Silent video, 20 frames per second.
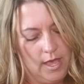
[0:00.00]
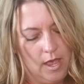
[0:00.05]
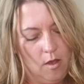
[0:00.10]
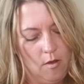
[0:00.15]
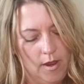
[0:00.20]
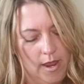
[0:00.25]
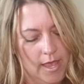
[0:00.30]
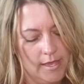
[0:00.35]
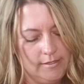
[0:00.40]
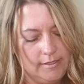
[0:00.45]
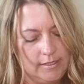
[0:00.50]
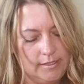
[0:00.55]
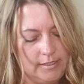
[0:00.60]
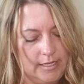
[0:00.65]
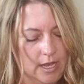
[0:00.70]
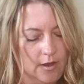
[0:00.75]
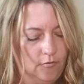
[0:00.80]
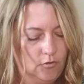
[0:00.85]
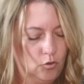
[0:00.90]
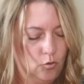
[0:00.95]
Oh, it has a
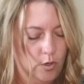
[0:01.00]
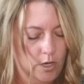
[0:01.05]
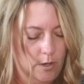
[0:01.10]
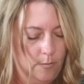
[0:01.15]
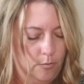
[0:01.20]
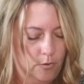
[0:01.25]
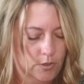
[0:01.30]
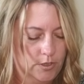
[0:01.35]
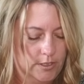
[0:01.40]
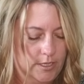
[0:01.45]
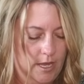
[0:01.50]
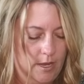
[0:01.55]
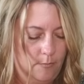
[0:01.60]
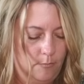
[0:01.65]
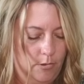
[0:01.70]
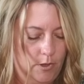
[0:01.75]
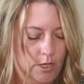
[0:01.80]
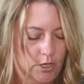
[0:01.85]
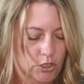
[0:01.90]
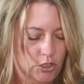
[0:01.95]
save 20%
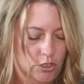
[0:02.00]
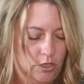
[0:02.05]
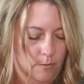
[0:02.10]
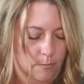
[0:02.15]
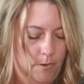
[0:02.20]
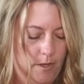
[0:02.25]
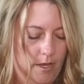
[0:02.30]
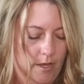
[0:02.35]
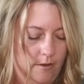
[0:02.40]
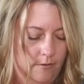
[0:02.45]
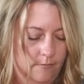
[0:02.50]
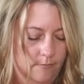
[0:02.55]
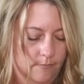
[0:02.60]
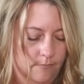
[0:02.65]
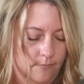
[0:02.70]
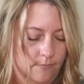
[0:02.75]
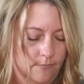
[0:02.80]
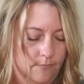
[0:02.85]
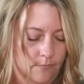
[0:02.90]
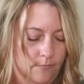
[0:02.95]
plus shipping.
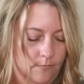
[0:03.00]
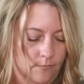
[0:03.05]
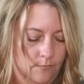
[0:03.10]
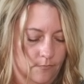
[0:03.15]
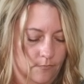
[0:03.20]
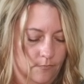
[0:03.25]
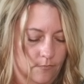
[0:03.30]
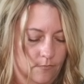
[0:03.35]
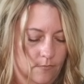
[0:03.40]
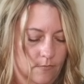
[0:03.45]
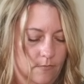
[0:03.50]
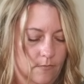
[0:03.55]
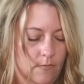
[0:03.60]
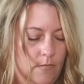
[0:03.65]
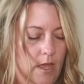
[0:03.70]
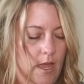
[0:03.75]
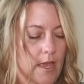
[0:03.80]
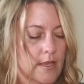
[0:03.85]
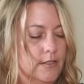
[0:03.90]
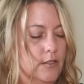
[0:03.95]
It
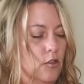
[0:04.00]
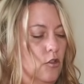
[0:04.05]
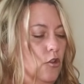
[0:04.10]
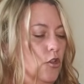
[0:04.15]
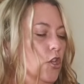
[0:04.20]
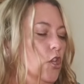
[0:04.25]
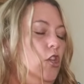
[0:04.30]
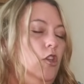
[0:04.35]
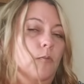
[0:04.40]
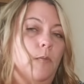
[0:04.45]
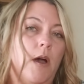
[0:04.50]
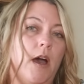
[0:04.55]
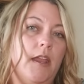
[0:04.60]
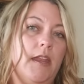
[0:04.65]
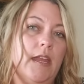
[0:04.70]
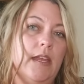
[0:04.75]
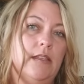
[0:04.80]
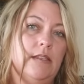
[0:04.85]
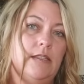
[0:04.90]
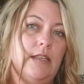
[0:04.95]
has a little coupon
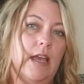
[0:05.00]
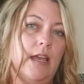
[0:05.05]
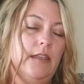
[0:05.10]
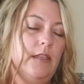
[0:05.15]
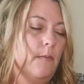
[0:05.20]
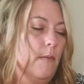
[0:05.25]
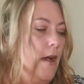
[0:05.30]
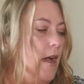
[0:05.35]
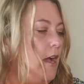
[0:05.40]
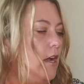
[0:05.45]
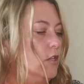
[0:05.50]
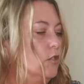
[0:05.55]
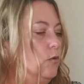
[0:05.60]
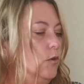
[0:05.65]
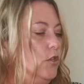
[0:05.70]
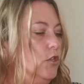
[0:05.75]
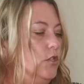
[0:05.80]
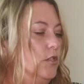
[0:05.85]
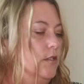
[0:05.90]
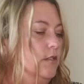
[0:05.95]
inside the box,
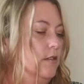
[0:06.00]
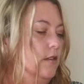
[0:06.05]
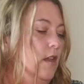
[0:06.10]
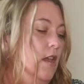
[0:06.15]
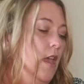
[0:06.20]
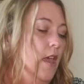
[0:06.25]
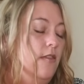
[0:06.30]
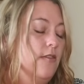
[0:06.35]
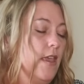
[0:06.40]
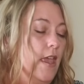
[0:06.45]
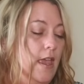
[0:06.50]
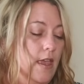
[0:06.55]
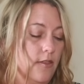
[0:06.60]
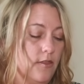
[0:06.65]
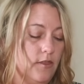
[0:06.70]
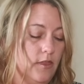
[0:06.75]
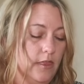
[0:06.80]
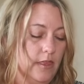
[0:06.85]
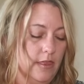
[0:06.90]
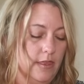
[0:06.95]
which is,
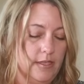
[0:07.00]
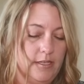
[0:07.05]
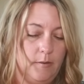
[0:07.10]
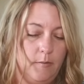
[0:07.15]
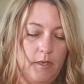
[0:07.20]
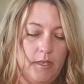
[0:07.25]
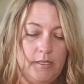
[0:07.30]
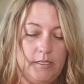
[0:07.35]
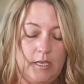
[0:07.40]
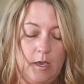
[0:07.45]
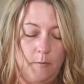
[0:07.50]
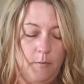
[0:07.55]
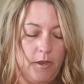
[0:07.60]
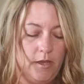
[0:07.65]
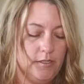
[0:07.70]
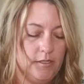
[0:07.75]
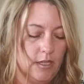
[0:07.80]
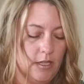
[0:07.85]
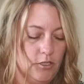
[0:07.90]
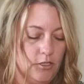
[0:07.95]
some of these
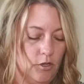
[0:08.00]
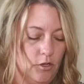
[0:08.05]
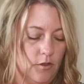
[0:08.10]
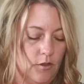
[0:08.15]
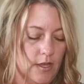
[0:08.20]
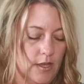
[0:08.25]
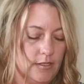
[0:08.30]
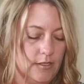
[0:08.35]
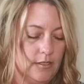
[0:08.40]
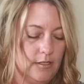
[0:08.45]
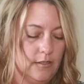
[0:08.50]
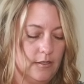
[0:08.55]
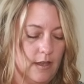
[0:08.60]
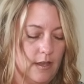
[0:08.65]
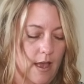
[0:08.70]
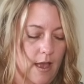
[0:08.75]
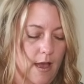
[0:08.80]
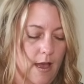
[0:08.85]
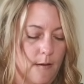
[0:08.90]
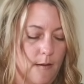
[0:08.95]
companies that do this,
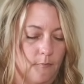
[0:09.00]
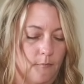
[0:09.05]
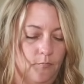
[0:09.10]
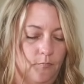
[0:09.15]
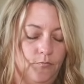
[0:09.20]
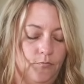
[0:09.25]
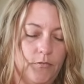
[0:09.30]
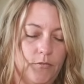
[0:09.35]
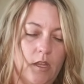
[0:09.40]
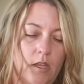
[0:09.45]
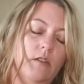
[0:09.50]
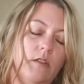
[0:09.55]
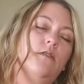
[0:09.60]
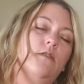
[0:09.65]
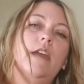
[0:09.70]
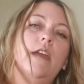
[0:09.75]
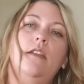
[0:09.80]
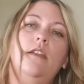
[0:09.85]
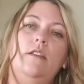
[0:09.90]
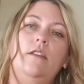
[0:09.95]

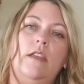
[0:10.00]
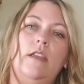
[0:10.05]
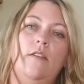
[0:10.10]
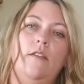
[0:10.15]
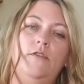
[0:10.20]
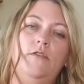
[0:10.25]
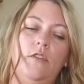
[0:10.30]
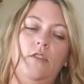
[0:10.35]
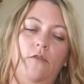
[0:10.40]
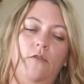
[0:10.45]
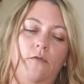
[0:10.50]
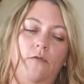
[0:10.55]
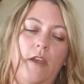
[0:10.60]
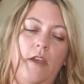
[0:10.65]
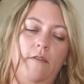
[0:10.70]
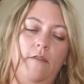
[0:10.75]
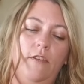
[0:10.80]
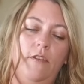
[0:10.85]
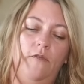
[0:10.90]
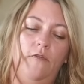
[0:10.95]
that give to
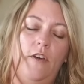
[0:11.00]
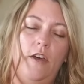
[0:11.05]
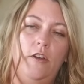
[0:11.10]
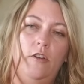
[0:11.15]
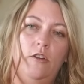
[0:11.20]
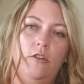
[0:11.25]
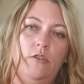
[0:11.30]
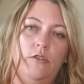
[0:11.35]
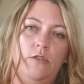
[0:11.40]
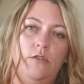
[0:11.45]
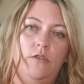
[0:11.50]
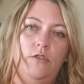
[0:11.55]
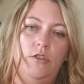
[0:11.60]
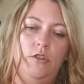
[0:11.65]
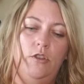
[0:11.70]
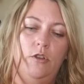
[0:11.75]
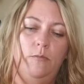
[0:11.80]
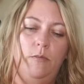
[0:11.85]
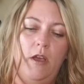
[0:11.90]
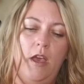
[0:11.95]
FabFitFun or do
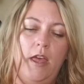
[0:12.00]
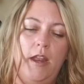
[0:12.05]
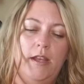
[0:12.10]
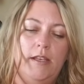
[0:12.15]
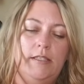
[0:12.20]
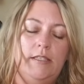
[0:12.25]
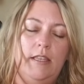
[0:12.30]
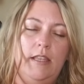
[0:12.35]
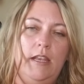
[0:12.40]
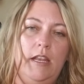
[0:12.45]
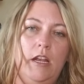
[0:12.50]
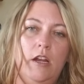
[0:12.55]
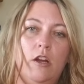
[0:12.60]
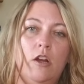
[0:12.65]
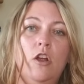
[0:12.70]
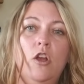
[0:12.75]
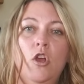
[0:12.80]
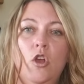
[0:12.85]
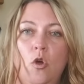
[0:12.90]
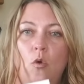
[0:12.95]
their products in
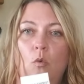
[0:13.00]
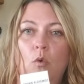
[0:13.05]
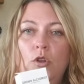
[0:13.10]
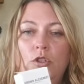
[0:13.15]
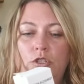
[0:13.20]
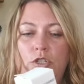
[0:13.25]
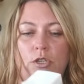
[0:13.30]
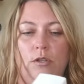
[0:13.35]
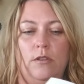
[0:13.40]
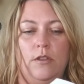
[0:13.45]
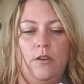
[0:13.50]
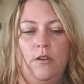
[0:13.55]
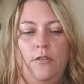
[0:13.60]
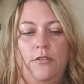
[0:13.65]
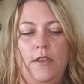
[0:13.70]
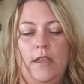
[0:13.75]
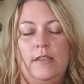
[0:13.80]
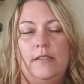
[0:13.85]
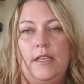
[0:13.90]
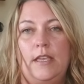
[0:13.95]
here, will do little
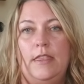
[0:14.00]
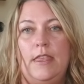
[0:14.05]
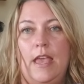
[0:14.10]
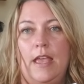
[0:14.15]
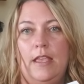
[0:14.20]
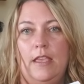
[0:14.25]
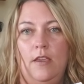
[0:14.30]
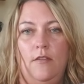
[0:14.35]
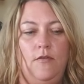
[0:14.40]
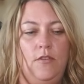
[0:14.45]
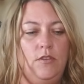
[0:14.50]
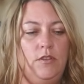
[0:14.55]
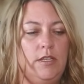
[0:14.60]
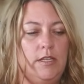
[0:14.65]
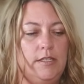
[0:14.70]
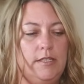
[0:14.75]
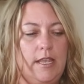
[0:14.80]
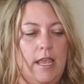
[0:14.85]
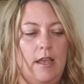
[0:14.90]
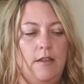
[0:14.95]
things like that and give you
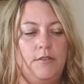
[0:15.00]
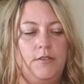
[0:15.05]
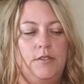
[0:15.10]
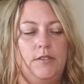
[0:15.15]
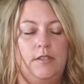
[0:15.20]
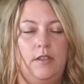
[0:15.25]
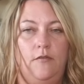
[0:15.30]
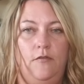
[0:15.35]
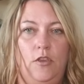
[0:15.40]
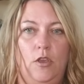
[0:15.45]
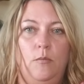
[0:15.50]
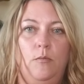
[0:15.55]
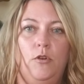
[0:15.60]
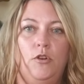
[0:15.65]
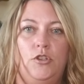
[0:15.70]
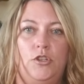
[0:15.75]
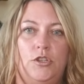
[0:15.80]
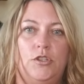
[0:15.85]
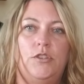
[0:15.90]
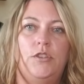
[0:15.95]
discounts if you
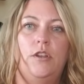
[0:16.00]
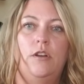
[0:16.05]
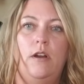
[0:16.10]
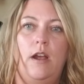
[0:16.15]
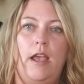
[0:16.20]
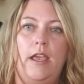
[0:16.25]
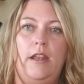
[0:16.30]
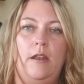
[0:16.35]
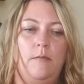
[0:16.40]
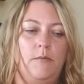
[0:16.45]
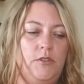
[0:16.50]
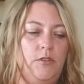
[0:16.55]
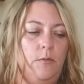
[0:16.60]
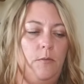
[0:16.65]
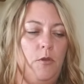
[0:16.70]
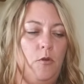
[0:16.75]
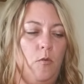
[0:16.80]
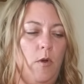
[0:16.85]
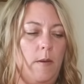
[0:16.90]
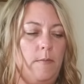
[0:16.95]
purchase their items from
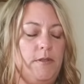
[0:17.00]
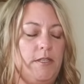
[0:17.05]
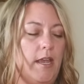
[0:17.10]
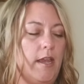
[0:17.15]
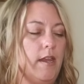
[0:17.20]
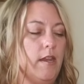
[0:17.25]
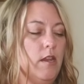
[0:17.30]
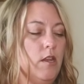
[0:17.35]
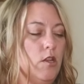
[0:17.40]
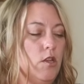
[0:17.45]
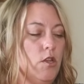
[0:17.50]
their website.